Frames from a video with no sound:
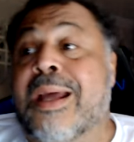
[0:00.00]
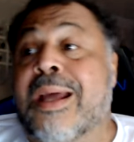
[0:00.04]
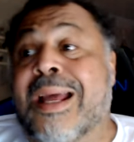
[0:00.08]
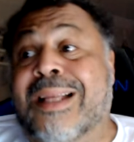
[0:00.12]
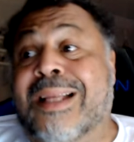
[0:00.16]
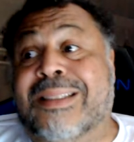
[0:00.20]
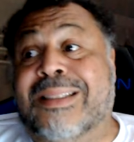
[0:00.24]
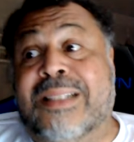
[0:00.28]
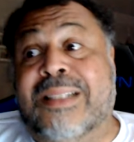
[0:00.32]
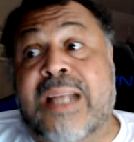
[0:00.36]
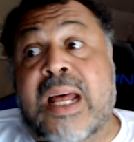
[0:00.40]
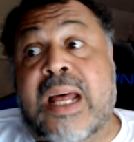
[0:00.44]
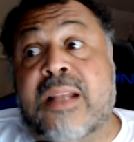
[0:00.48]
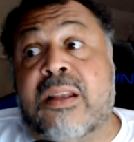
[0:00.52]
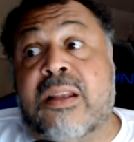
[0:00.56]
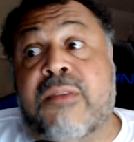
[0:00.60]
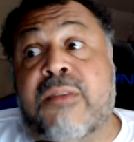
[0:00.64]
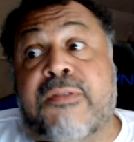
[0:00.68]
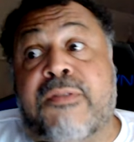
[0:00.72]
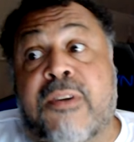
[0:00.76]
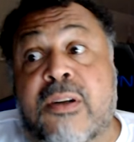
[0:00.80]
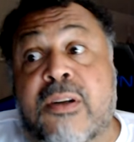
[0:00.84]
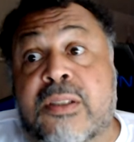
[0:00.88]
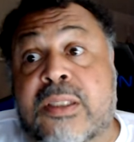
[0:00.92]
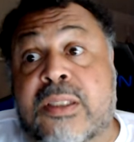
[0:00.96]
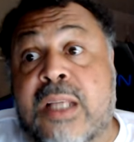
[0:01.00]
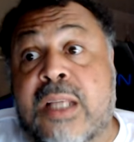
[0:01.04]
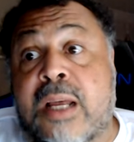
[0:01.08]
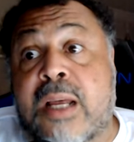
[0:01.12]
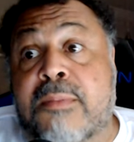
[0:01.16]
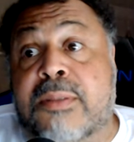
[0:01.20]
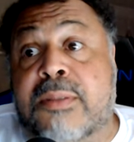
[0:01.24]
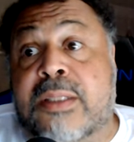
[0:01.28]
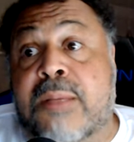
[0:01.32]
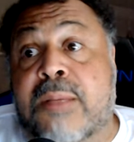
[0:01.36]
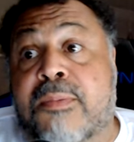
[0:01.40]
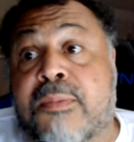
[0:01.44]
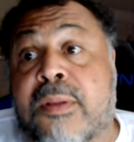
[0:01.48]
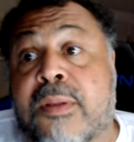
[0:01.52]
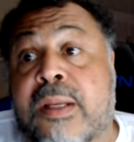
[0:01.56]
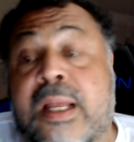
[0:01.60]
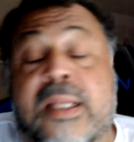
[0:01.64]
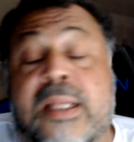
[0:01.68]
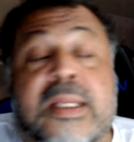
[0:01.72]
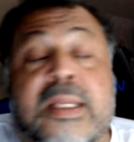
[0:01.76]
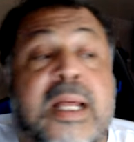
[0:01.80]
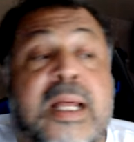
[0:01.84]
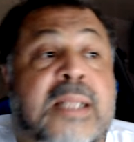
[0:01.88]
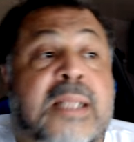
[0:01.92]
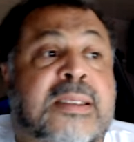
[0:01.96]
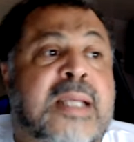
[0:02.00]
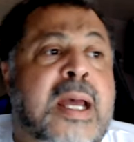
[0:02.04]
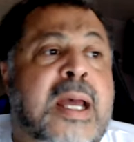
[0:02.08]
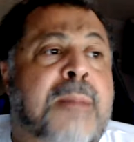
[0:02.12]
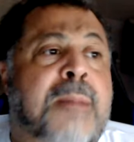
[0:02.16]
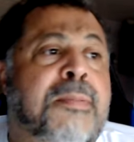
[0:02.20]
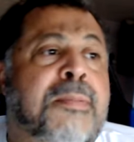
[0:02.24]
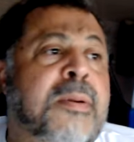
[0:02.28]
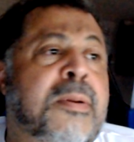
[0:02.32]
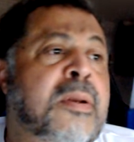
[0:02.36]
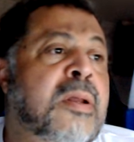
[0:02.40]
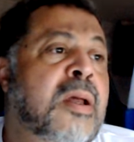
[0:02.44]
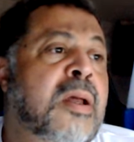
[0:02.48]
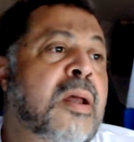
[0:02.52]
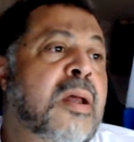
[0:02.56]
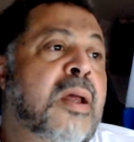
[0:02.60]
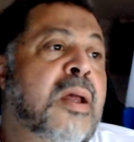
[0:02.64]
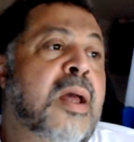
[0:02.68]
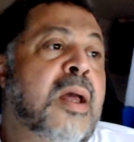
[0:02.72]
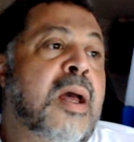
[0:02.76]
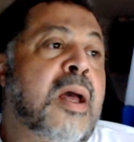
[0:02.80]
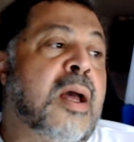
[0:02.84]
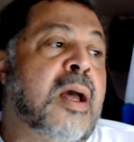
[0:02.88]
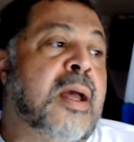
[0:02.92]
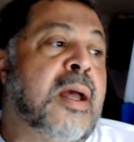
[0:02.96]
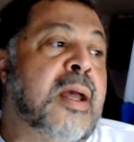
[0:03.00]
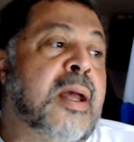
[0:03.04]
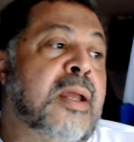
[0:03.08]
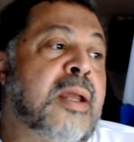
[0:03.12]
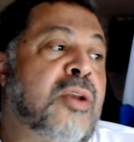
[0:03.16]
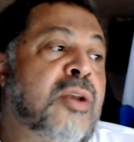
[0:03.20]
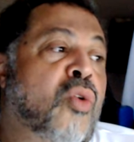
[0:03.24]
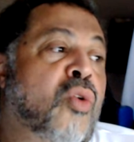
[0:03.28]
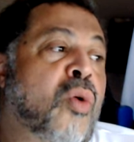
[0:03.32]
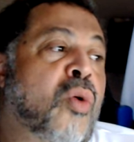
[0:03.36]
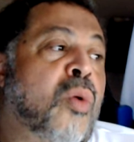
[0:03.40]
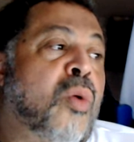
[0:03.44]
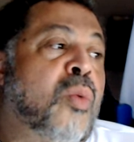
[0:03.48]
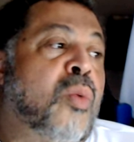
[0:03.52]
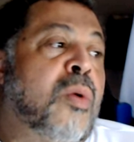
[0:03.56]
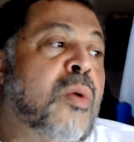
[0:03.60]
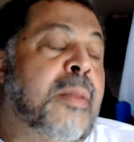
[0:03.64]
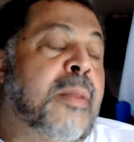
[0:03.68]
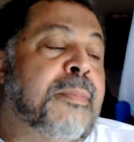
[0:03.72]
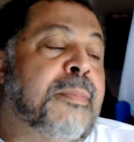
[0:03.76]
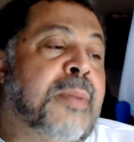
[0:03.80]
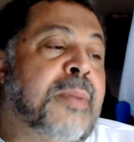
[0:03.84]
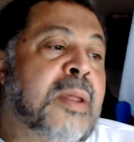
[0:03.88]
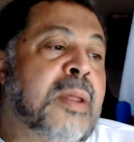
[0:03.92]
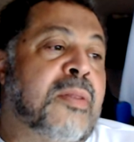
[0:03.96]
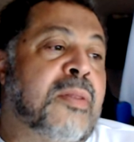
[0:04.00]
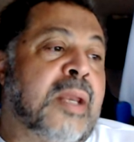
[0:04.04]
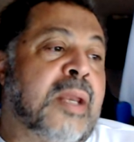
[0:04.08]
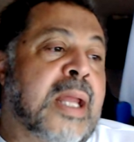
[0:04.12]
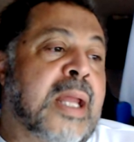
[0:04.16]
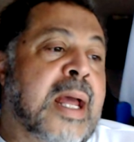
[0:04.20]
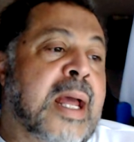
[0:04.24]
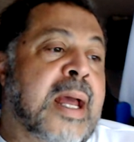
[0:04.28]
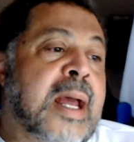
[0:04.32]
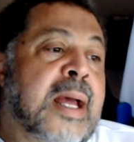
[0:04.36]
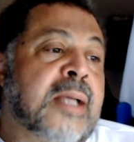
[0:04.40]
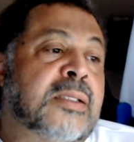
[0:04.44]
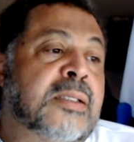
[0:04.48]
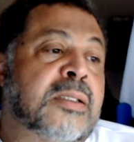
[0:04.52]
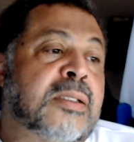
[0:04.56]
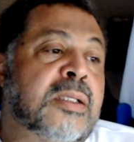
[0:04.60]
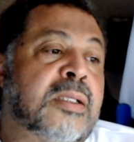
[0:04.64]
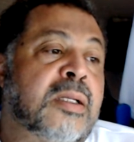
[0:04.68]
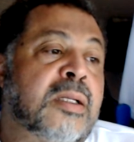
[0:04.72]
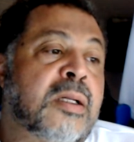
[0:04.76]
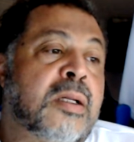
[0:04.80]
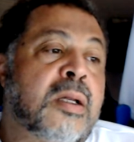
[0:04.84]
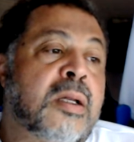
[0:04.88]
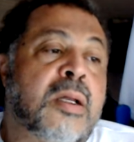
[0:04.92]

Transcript: It's not the first time something like that's happened, and nor will it be the last.